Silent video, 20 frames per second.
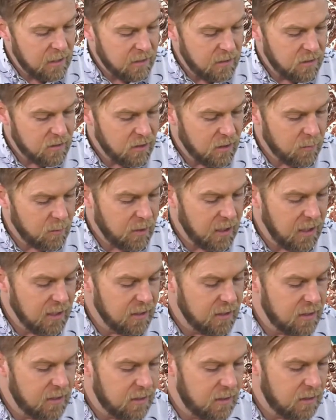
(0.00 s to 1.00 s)
So I'm going to
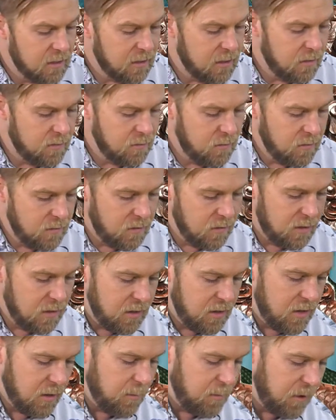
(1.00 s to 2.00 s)

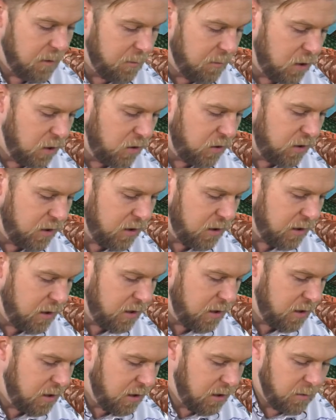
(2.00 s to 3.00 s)
dip them both
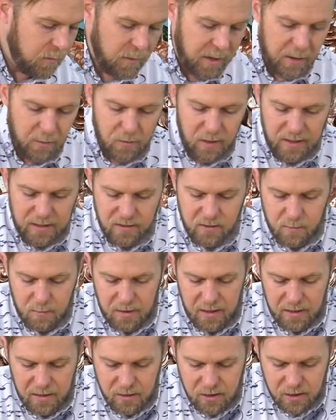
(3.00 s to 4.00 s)
onto my wet
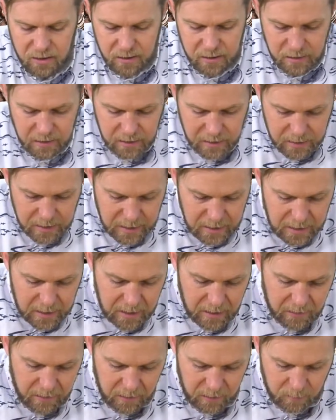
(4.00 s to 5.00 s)
sponge,
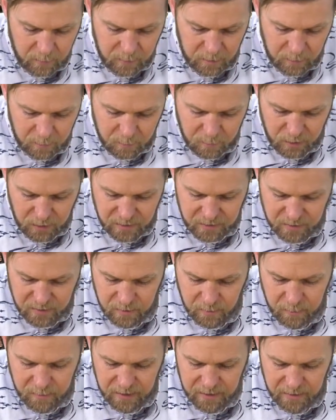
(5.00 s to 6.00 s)
and then I'm going to press
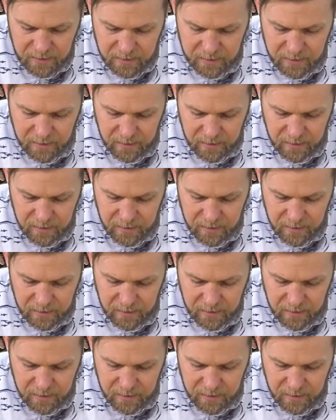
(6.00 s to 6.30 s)
them into